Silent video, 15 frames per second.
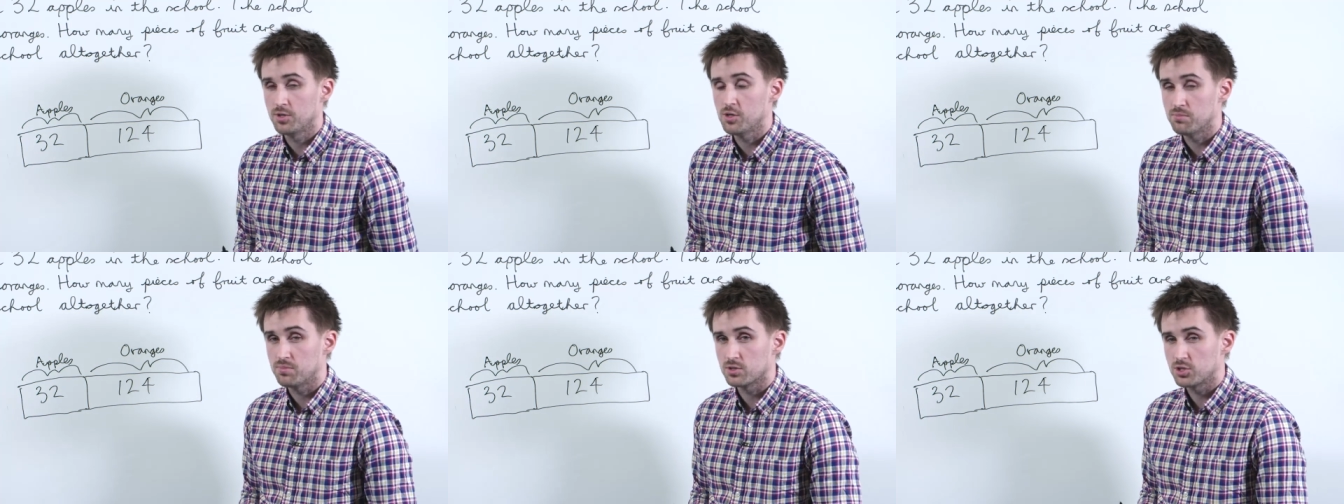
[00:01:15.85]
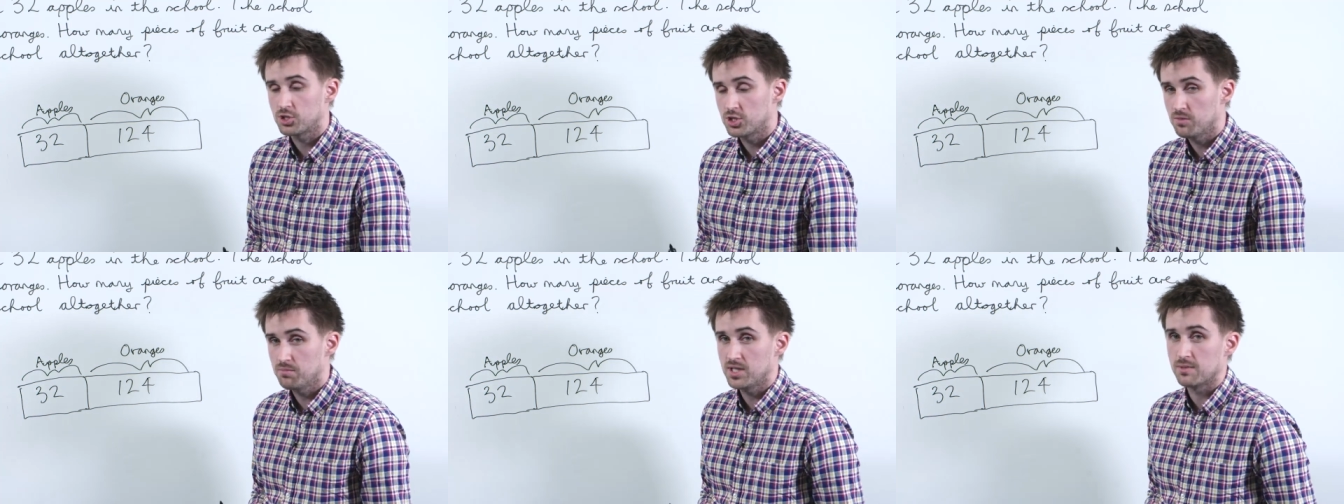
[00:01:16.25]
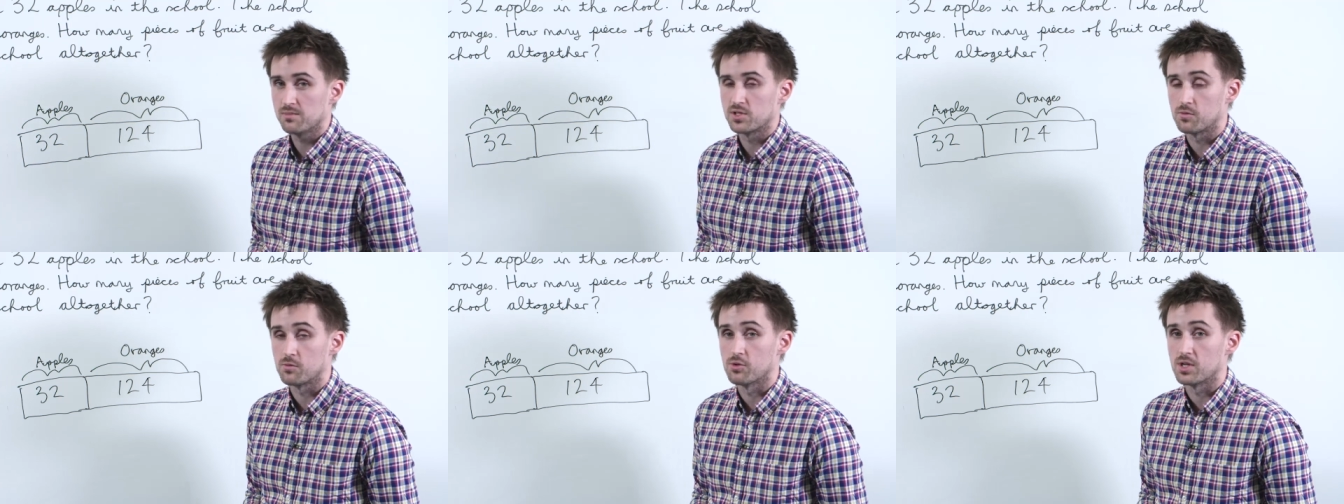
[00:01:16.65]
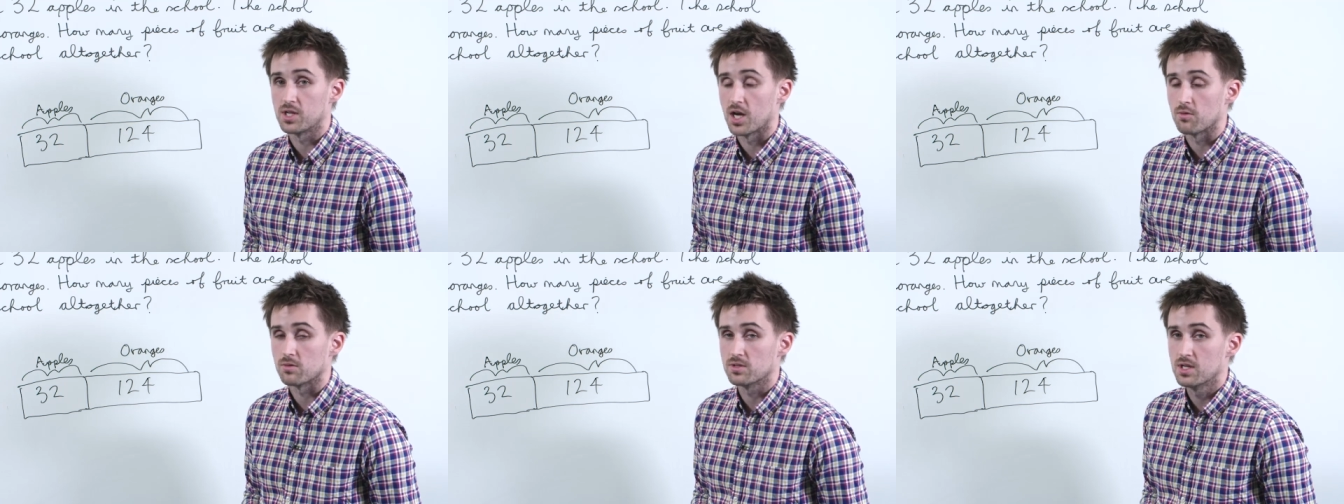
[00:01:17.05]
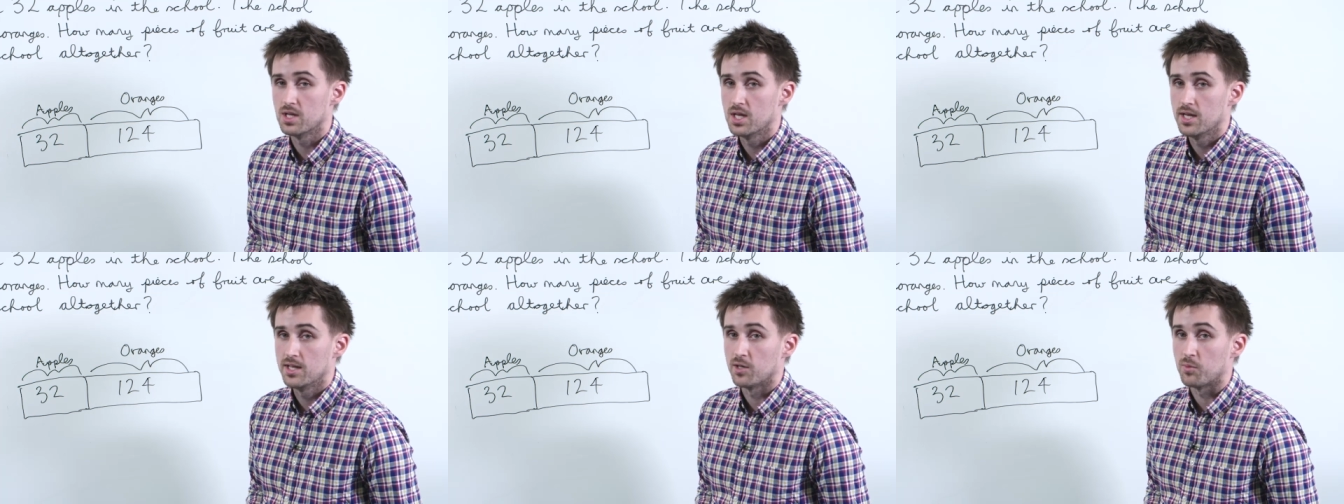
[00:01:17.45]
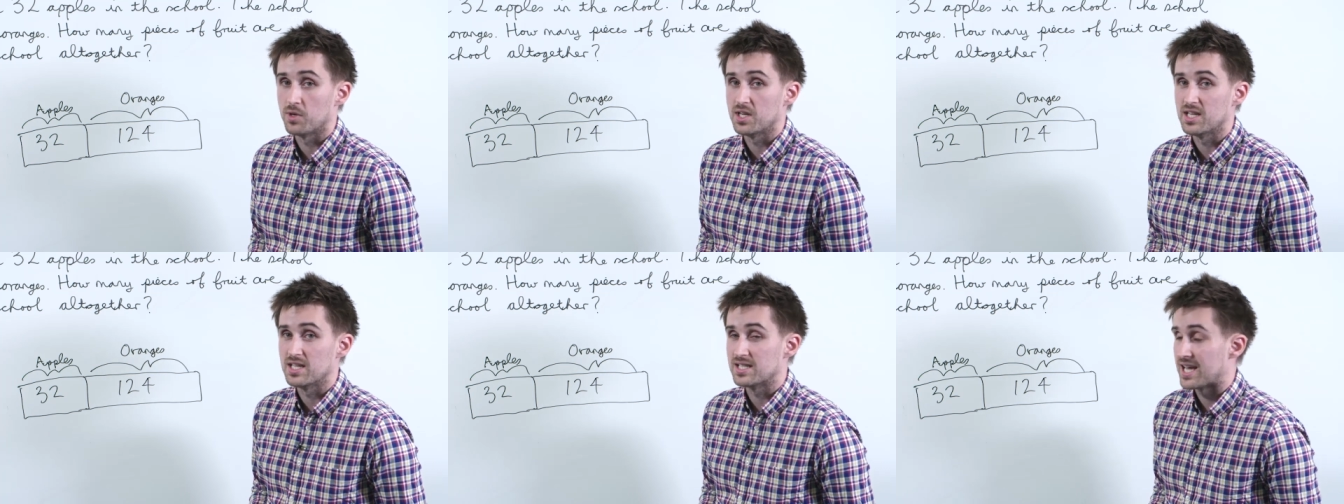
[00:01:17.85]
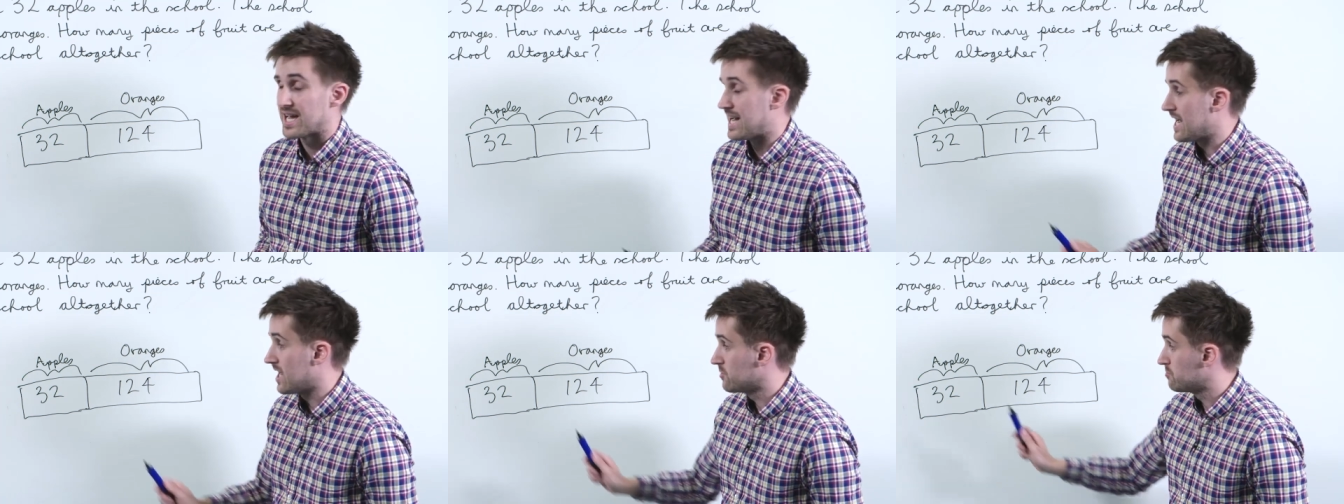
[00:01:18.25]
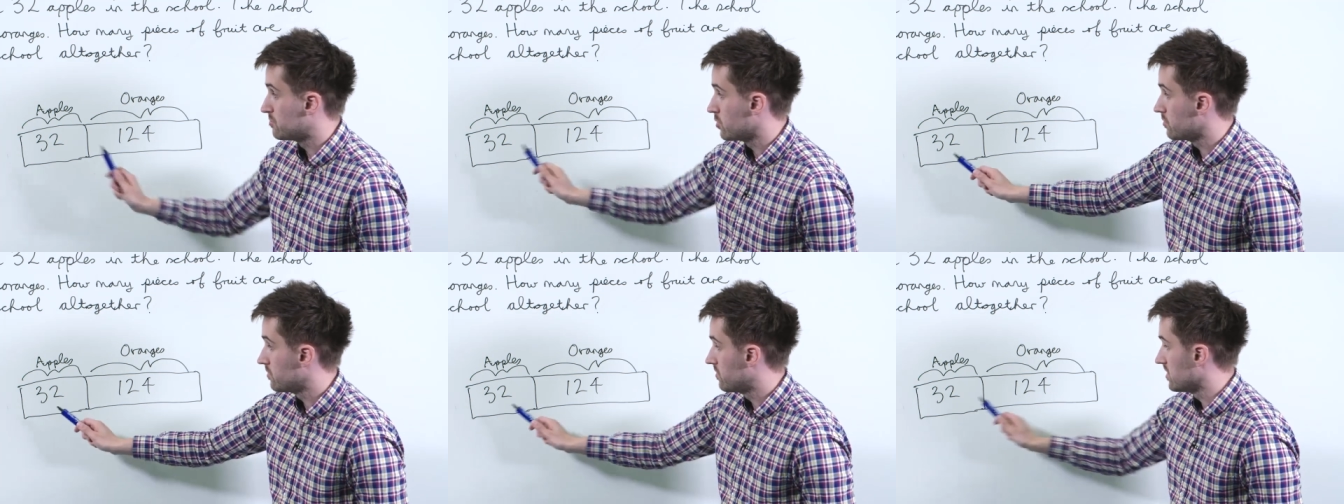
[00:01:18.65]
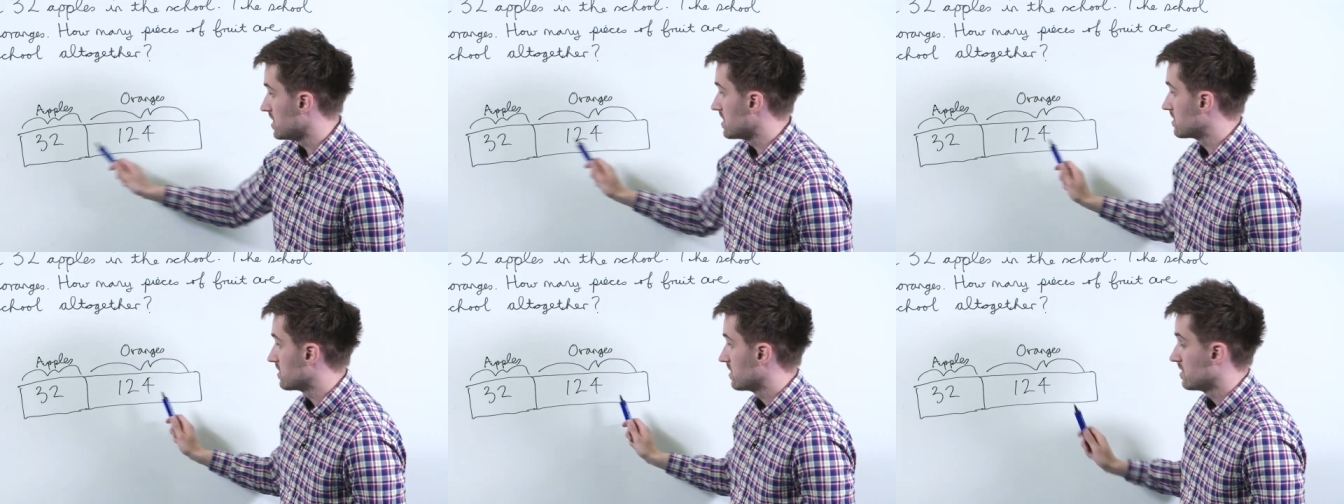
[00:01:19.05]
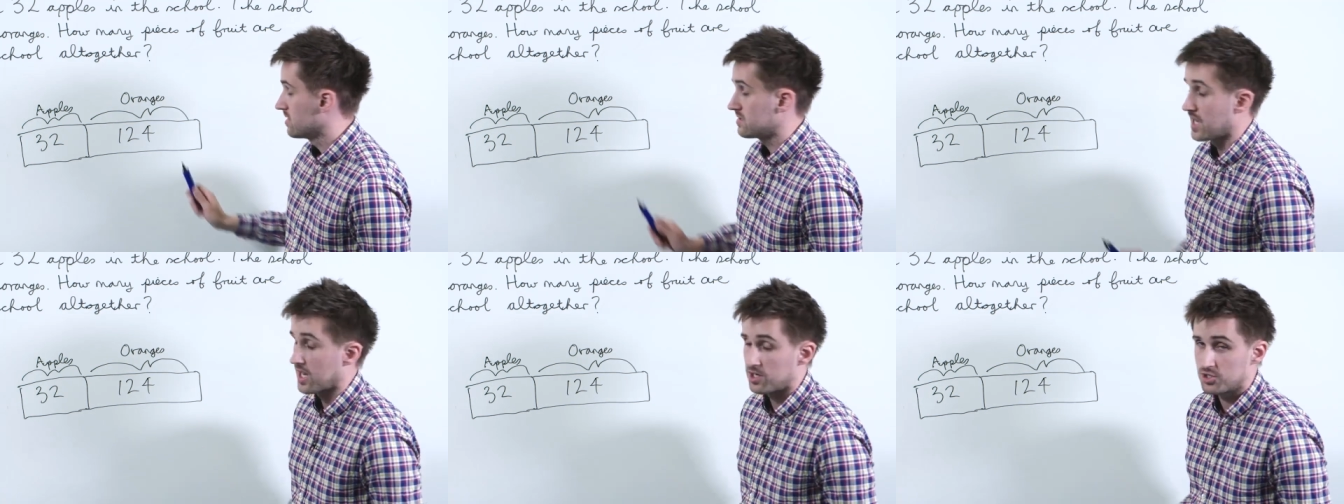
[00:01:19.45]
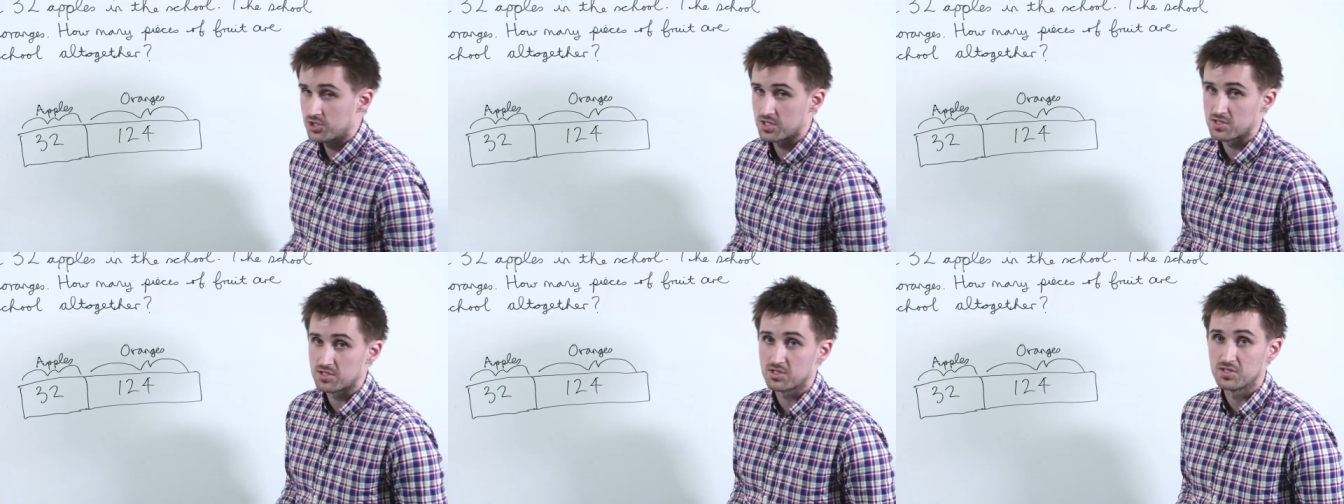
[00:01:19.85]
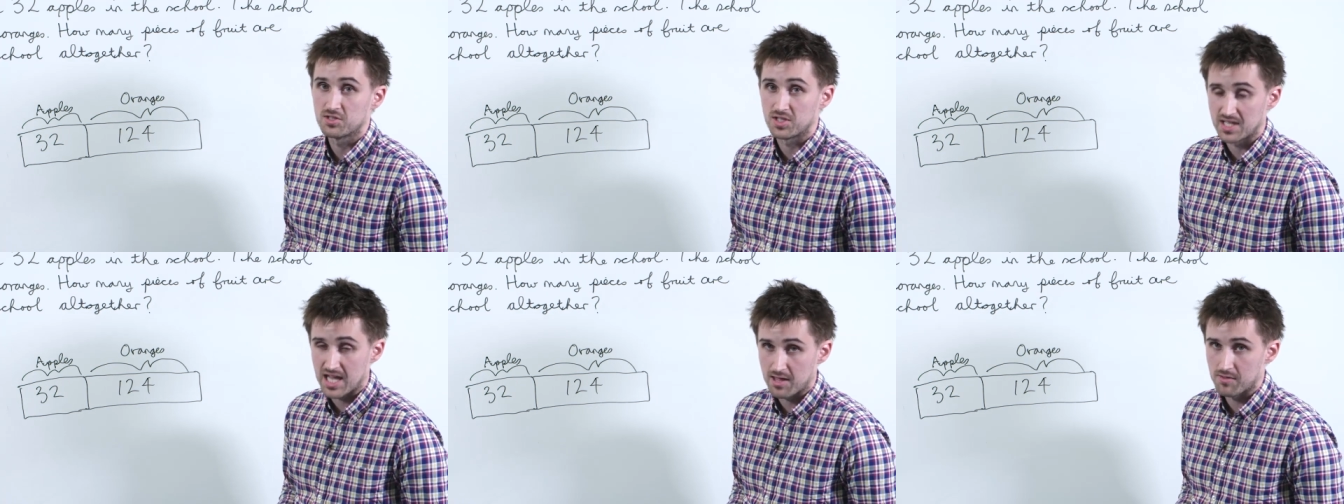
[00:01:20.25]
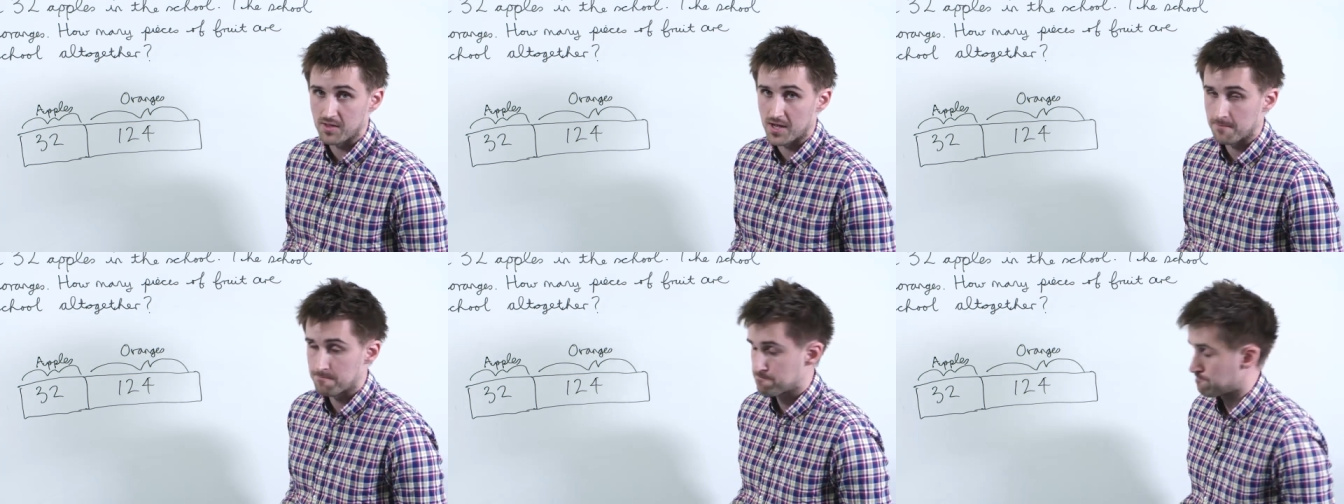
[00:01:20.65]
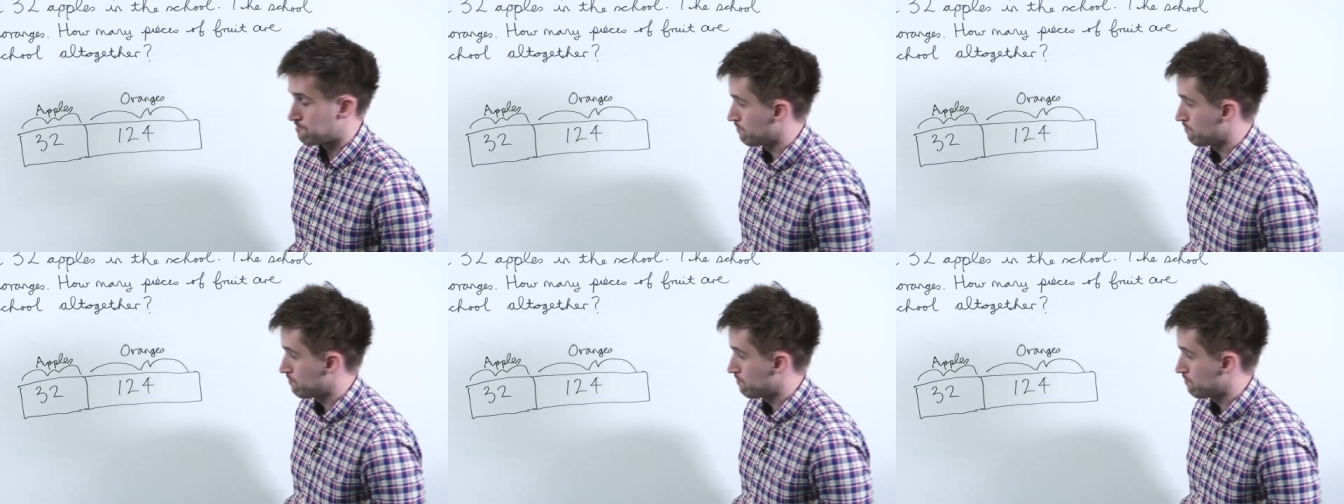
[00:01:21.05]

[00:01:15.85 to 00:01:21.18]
pupils should be able to work out that we need to add both these sections together.